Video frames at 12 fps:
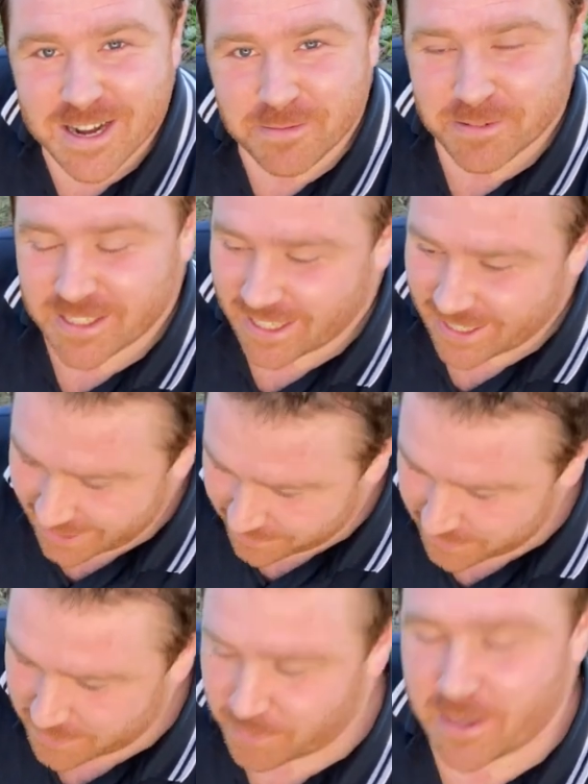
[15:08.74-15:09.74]
uh, particularly
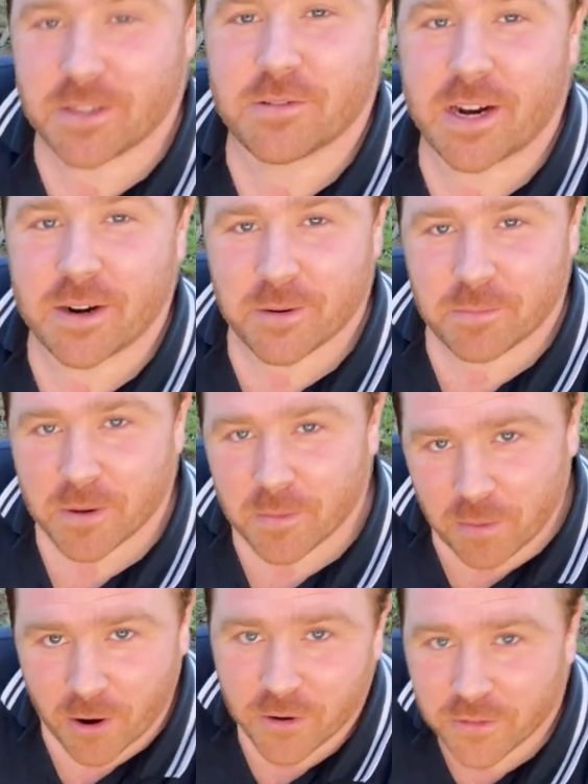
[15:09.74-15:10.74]
if it's plants around a, a,
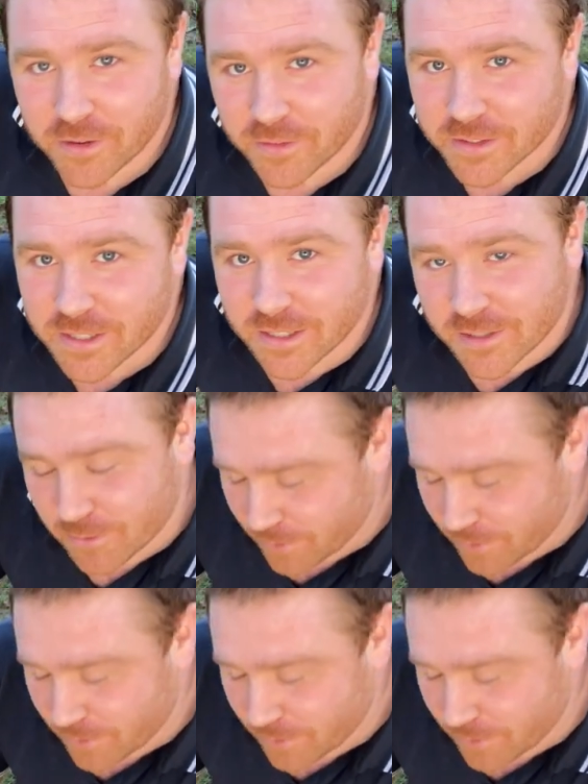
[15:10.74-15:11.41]
pond obviously i